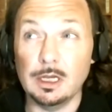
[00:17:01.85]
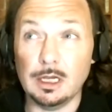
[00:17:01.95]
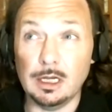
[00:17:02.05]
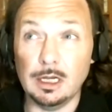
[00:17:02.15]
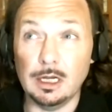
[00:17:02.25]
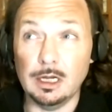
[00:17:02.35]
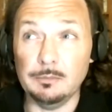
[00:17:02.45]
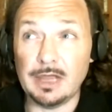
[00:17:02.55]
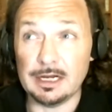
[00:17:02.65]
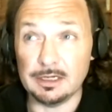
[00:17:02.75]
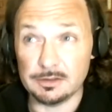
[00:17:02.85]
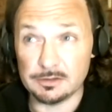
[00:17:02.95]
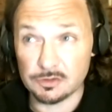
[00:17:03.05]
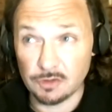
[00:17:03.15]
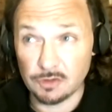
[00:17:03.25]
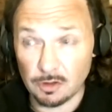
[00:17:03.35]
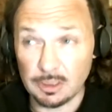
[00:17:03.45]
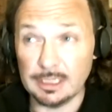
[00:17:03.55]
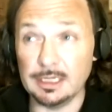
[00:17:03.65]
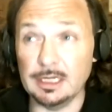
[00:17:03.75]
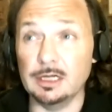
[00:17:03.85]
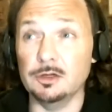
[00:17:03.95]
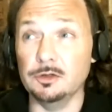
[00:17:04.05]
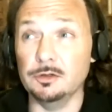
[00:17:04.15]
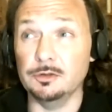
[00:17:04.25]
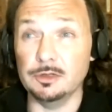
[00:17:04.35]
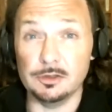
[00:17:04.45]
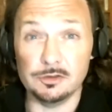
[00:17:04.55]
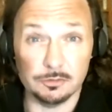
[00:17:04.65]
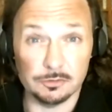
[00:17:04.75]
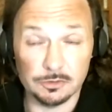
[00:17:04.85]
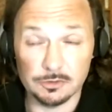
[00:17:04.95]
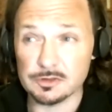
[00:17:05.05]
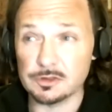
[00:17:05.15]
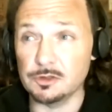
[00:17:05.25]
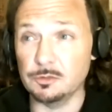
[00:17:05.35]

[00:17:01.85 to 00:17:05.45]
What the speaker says: They had a strong leader who, you know, Donald Tusk, who